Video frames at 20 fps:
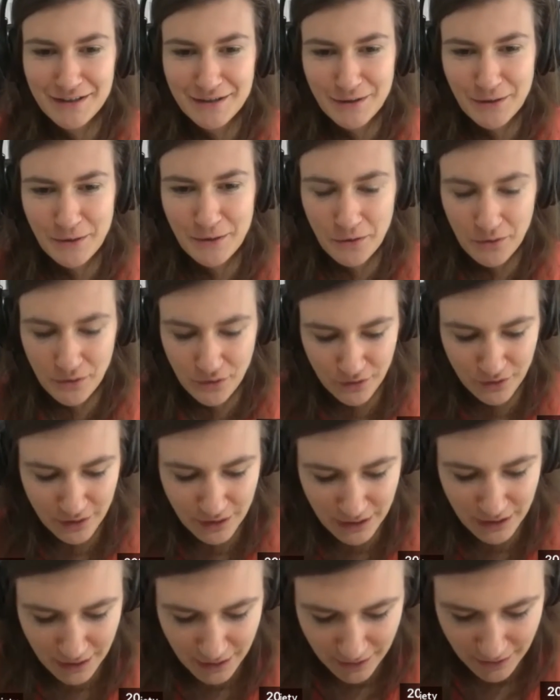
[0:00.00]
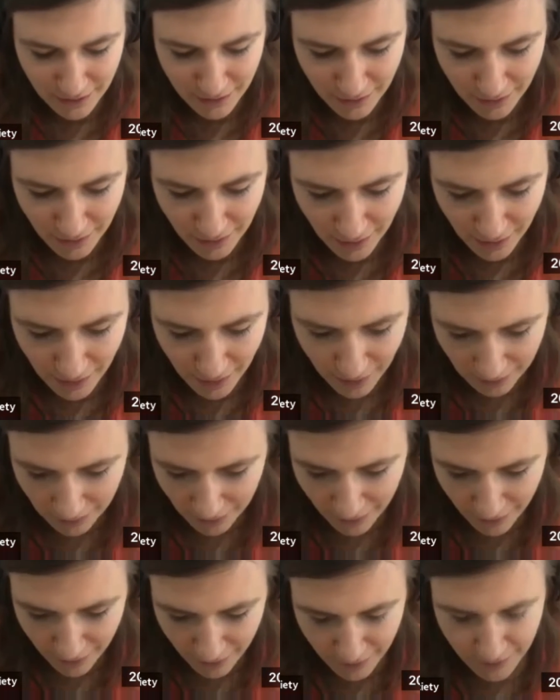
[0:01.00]
So
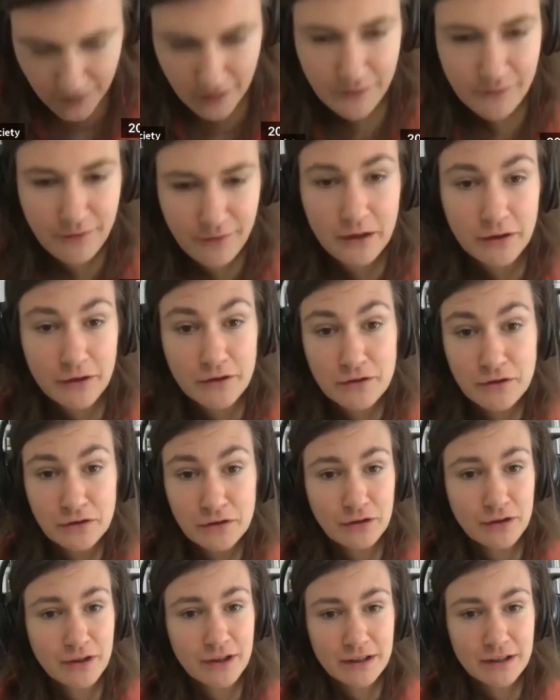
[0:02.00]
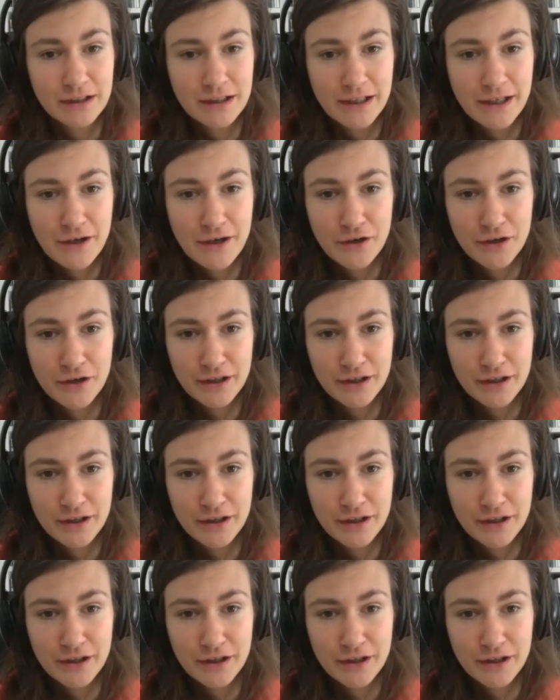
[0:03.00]
if I understood correctly,